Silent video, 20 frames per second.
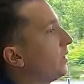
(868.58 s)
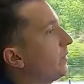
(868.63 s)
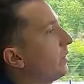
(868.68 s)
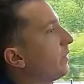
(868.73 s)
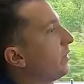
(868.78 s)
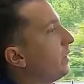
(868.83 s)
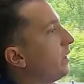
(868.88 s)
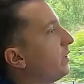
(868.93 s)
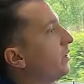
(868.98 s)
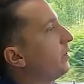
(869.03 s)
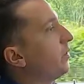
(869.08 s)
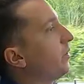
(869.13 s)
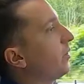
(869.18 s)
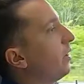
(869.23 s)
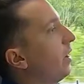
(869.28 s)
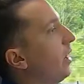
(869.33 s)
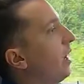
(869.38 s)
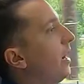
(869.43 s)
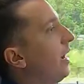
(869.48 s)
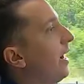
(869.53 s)
the event that
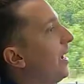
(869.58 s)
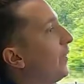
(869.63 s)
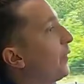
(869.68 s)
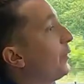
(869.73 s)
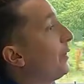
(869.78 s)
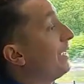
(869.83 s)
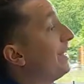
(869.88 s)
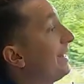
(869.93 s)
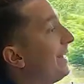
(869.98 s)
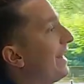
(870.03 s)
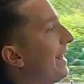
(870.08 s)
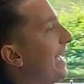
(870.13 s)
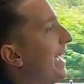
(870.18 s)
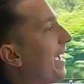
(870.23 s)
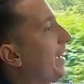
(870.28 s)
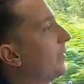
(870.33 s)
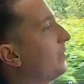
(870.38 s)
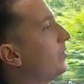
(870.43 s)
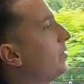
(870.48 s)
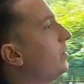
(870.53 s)
you're either in an
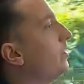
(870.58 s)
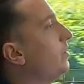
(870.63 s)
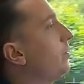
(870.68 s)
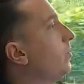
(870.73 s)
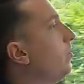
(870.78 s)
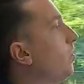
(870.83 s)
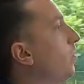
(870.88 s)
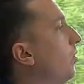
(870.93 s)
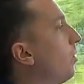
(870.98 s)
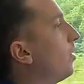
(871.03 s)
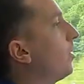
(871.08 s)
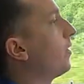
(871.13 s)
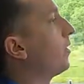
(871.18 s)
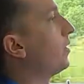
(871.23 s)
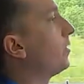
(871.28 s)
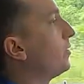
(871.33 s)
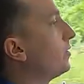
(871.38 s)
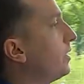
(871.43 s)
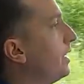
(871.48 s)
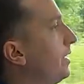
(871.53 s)
accident or
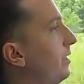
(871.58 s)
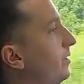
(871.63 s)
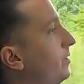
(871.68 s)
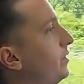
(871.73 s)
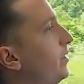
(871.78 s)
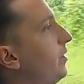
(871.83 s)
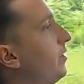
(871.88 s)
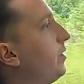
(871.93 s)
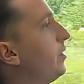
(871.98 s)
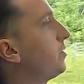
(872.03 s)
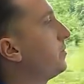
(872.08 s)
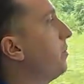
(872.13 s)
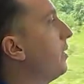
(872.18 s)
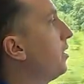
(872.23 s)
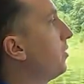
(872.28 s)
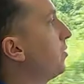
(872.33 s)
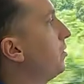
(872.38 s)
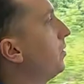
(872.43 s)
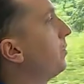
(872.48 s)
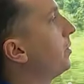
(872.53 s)
there's a serious
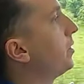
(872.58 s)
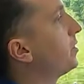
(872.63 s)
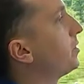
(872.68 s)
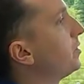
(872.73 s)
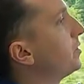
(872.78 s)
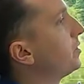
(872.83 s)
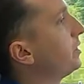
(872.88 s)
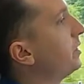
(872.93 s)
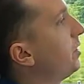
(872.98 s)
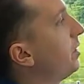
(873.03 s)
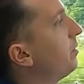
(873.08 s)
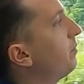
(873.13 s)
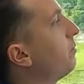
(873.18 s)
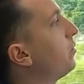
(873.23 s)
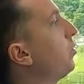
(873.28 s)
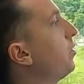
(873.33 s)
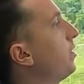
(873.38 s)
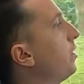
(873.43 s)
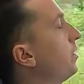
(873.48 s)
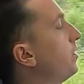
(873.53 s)
medical emergency on
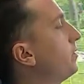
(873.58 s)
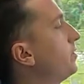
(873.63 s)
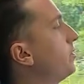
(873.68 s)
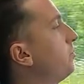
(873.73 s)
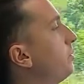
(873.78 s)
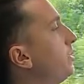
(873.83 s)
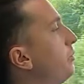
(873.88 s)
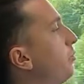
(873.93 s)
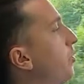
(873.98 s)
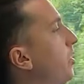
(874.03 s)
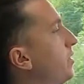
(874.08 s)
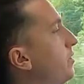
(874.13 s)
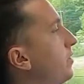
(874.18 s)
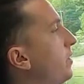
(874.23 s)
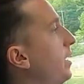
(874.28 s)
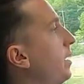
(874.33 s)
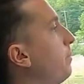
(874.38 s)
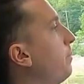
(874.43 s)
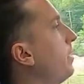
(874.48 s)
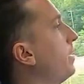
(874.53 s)
board, simply press
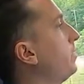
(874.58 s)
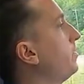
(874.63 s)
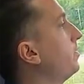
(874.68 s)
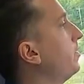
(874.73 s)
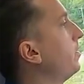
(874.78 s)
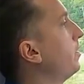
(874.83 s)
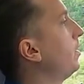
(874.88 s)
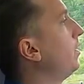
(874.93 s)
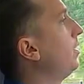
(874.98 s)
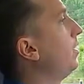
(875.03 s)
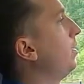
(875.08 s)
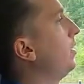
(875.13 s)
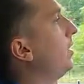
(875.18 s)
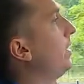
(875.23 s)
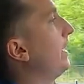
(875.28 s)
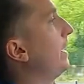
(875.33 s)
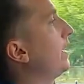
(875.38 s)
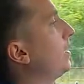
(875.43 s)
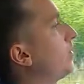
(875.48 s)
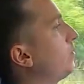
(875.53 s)
that button
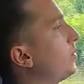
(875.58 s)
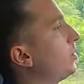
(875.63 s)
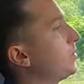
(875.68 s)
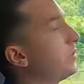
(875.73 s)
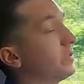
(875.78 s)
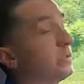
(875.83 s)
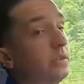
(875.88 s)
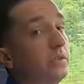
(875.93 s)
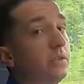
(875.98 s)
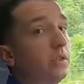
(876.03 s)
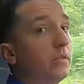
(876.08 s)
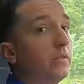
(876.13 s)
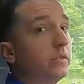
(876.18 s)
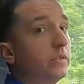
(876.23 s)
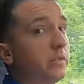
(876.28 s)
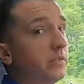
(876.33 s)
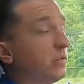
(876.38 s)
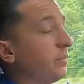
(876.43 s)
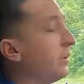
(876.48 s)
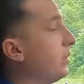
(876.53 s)
and emergency
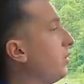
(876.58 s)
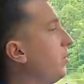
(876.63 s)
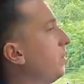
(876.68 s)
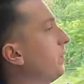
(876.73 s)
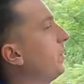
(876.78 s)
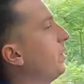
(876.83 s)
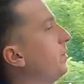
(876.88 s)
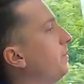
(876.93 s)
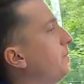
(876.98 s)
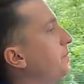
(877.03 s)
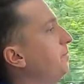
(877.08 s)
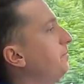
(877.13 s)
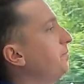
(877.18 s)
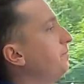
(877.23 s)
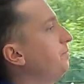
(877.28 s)
services will be notified.